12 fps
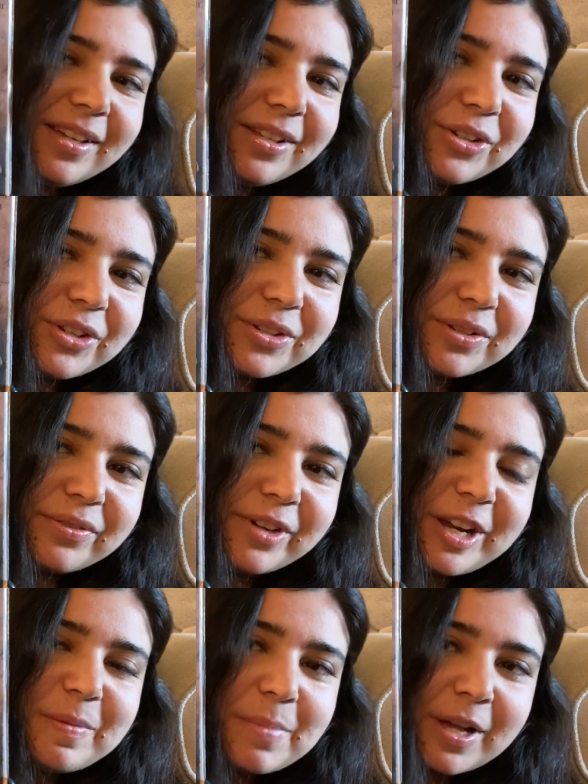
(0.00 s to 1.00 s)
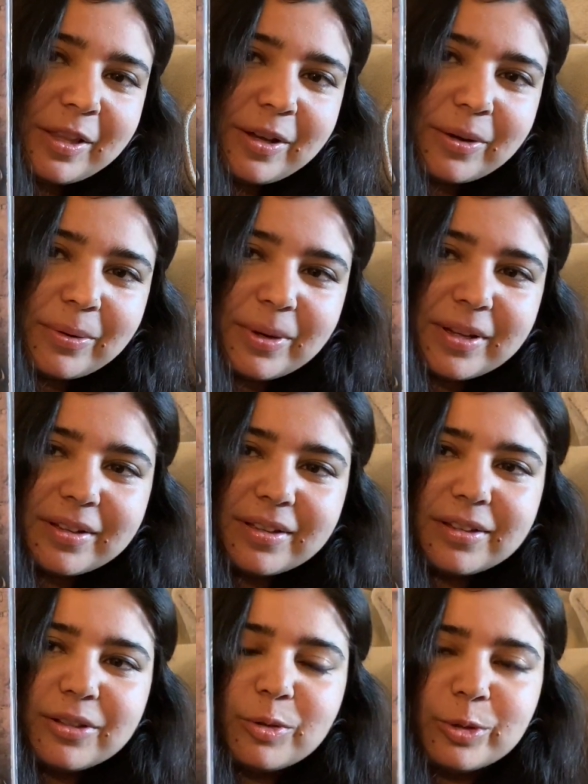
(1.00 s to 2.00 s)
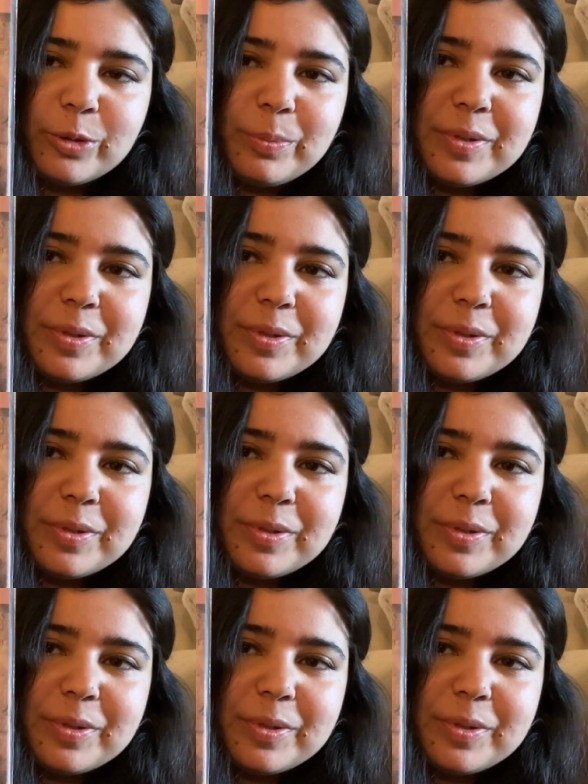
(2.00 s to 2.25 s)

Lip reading: Just a very mellow group